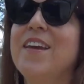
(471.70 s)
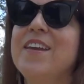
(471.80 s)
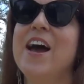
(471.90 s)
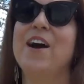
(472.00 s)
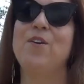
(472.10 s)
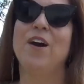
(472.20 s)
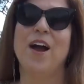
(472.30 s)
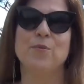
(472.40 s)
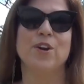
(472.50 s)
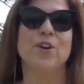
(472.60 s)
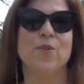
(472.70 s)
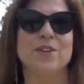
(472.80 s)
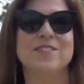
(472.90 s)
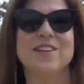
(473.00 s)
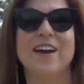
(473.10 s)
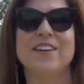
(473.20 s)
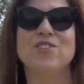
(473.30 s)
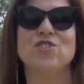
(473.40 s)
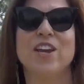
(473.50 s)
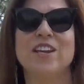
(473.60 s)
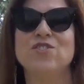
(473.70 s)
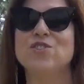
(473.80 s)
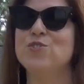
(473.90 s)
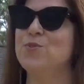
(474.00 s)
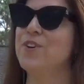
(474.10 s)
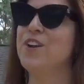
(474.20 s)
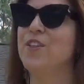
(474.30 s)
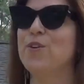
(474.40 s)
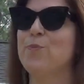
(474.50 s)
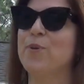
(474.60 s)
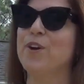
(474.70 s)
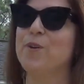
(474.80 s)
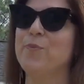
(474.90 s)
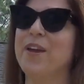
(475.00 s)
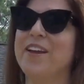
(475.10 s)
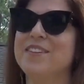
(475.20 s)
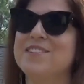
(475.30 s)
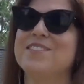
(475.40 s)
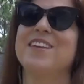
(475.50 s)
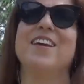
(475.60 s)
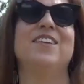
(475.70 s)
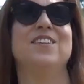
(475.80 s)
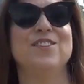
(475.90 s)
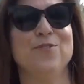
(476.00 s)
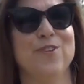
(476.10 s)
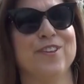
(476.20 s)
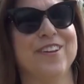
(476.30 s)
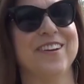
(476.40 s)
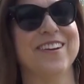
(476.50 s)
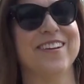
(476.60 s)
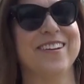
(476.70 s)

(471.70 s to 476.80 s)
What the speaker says: now I'm going to go inside and change into another pair of pants and a different look.